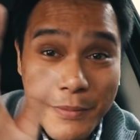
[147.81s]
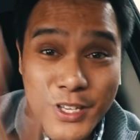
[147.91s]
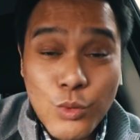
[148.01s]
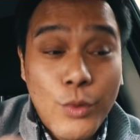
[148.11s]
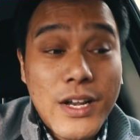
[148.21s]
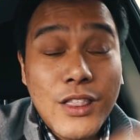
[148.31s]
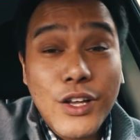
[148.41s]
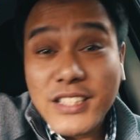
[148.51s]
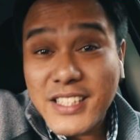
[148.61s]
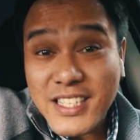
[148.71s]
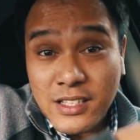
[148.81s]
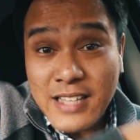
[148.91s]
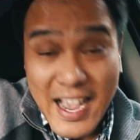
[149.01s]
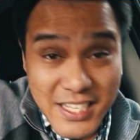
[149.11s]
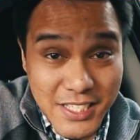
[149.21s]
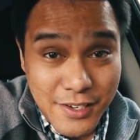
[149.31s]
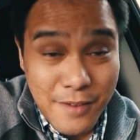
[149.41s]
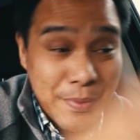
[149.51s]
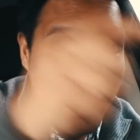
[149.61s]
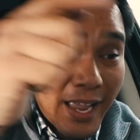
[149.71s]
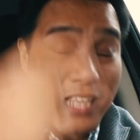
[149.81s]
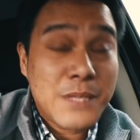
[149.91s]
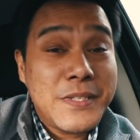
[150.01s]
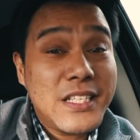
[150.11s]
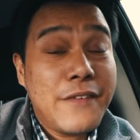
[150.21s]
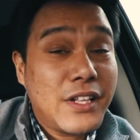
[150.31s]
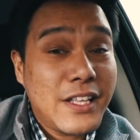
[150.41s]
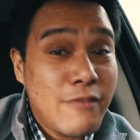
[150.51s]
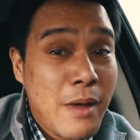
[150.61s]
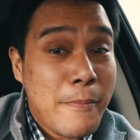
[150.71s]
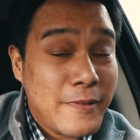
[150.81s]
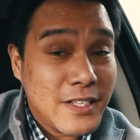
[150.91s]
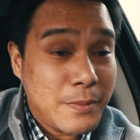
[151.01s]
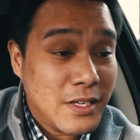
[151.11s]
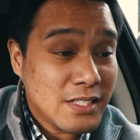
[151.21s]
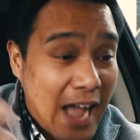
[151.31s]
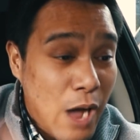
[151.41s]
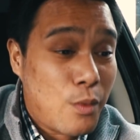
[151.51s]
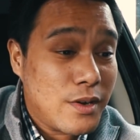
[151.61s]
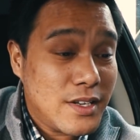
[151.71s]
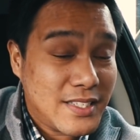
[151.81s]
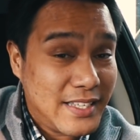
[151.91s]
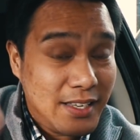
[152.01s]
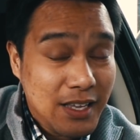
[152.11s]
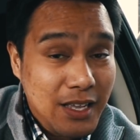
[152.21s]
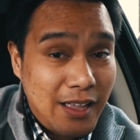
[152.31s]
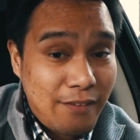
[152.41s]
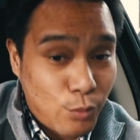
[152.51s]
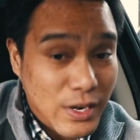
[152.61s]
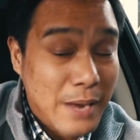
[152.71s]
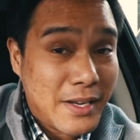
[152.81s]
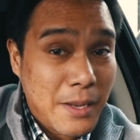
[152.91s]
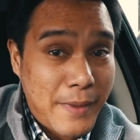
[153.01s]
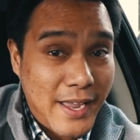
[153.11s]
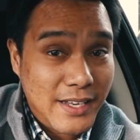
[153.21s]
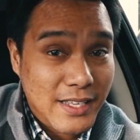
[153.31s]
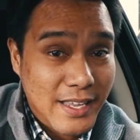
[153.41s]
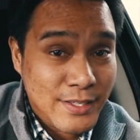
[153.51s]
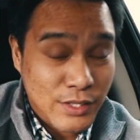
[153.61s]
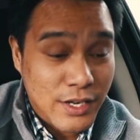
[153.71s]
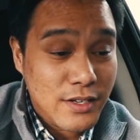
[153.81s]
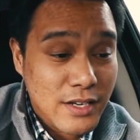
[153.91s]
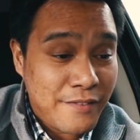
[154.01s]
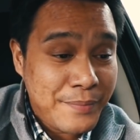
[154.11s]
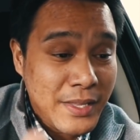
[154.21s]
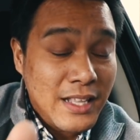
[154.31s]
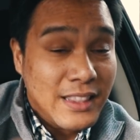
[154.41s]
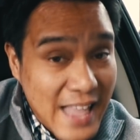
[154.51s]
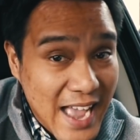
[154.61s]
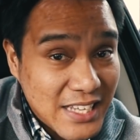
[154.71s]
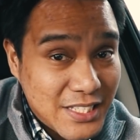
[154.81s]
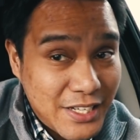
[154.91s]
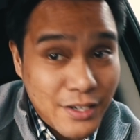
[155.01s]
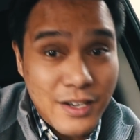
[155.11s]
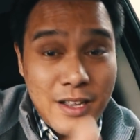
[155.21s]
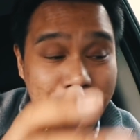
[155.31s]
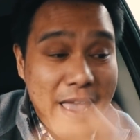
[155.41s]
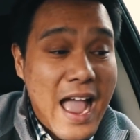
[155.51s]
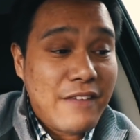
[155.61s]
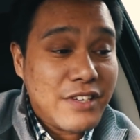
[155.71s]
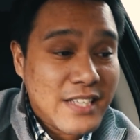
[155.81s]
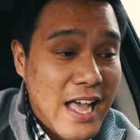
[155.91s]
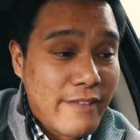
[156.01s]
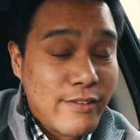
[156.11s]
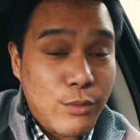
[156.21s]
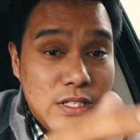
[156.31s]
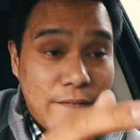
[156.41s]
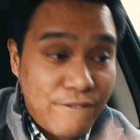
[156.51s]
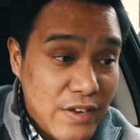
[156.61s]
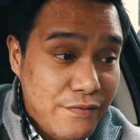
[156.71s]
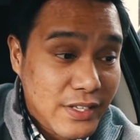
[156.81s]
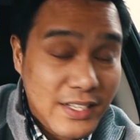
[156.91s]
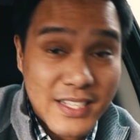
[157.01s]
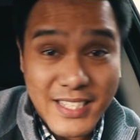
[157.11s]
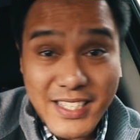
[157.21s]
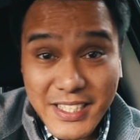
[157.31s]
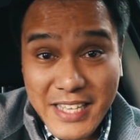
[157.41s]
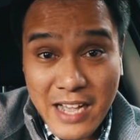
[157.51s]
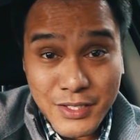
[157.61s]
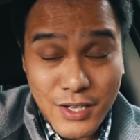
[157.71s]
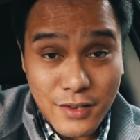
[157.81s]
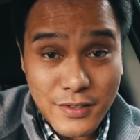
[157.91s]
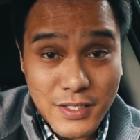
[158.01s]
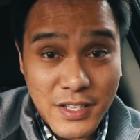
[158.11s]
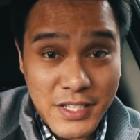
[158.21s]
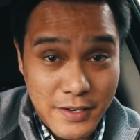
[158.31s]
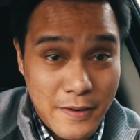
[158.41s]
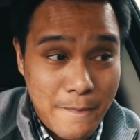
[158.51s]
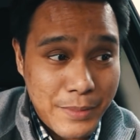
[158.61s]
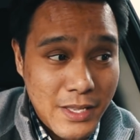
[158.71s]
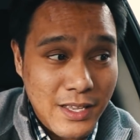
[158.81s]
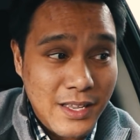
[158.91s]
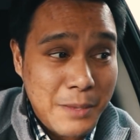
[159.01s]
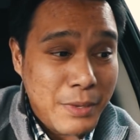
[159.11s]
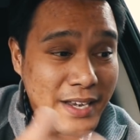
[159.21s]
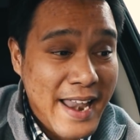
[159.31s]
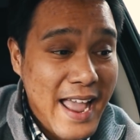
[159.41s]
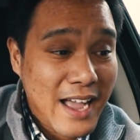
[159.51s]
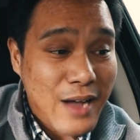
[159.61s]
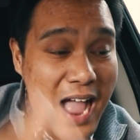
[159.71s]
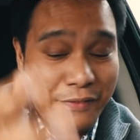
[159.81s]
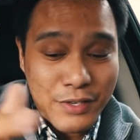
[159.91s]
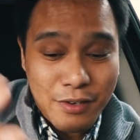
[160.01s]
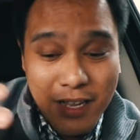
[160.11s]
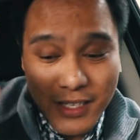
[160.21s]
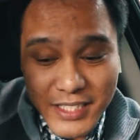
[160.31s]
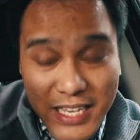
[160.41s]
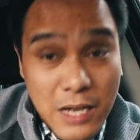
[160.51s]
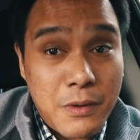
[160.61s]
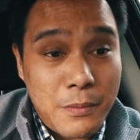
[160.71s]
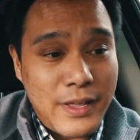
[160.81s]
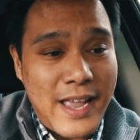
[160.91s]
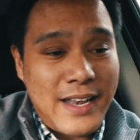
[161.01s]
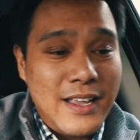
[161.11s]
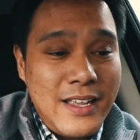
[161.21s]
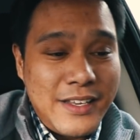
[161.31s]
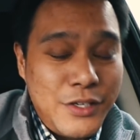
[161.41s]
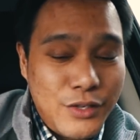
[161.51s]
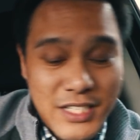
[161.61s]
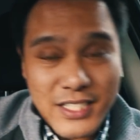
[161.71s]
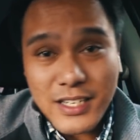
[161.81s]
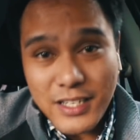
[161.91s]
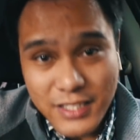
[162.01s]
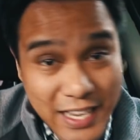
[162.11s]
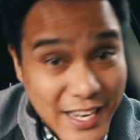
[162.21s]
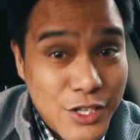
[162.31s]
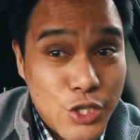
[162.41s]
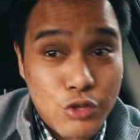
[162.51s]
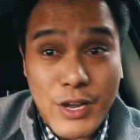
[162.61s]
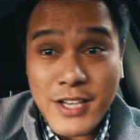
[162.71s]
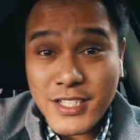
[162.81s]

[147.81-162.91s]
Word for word: Because when I looked at this last year, and I specifically remember this because I wanted to see if what I'm getting paid is good enough. Last year, the average salary was fifty to sixty thousand dollars a year. But now, after the tech bubble and you know just the tech industry and